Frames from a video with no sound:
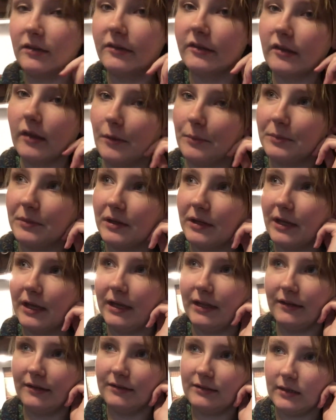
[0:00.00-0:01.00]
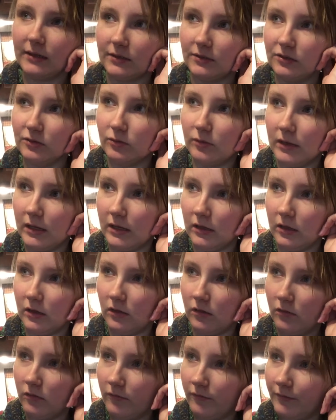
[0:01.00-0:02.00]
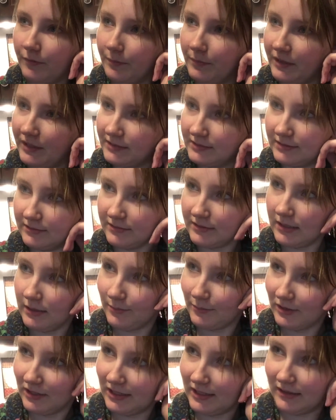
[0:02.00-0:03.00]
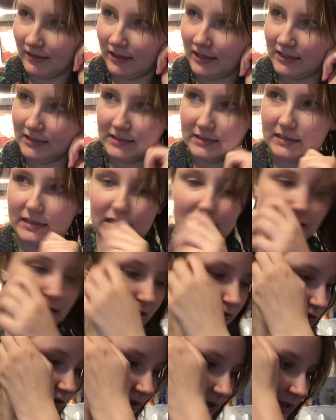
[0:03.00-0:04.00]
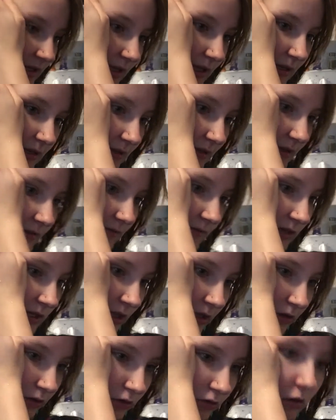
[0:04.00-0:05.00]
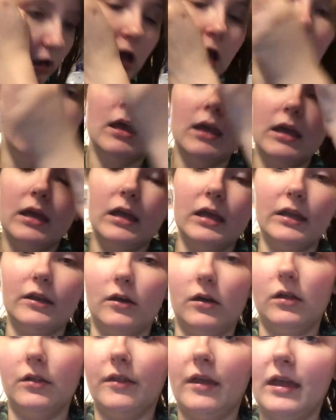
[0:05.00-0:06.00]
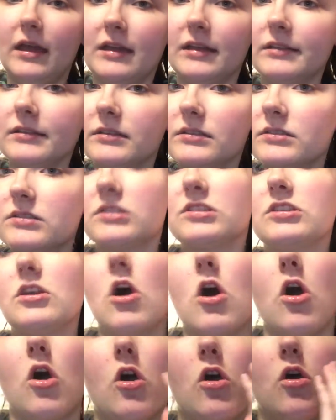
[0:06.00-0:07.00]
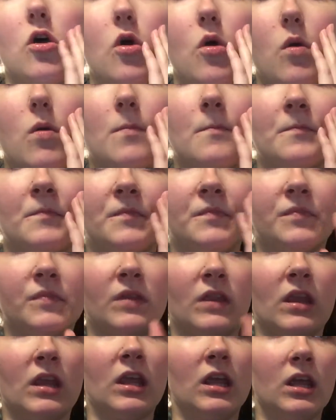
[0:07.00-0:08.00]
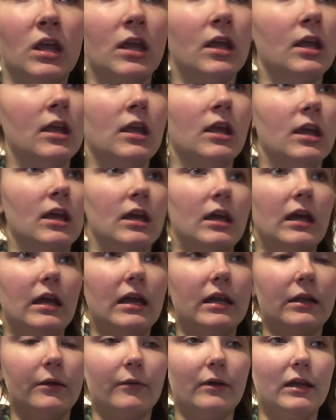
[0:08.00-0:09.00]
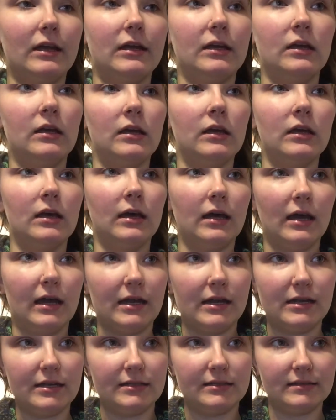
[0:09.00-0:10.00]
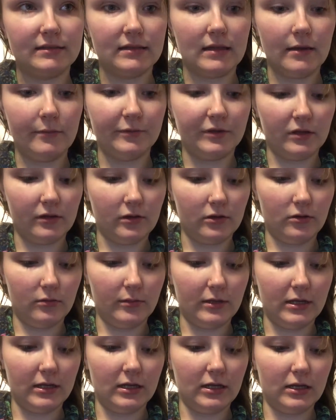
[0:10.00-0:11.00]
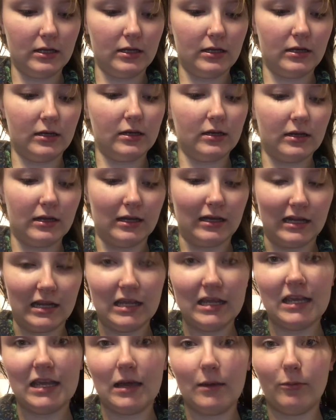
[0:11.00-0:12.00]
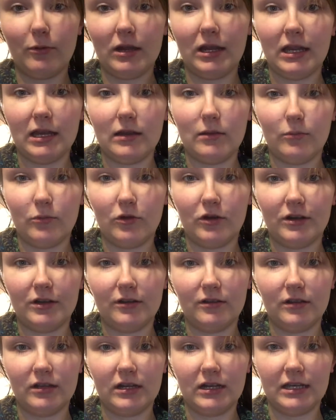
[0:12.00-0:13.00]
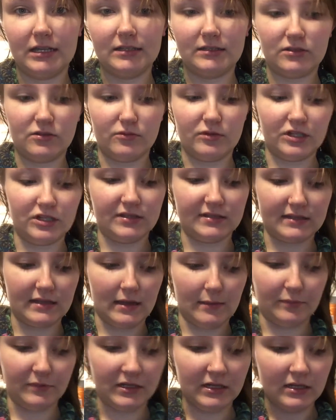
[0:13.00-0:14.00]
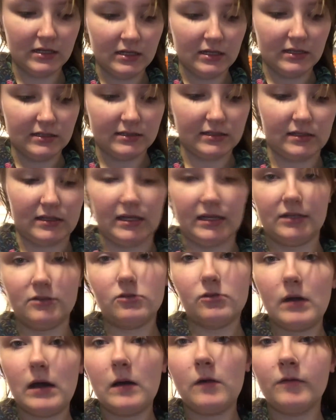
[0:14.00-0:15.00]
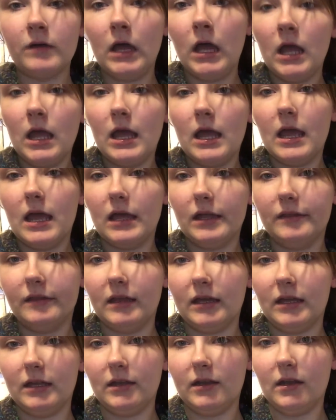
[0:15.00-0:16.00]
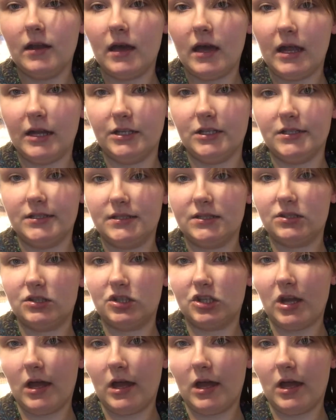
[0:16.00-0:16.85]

I slept again till 12 because I was up late last night trying to edit that video and all that. So, anyway, I slept a little bit and he kept waking up more during the night, so we just slept till like 12. And then I just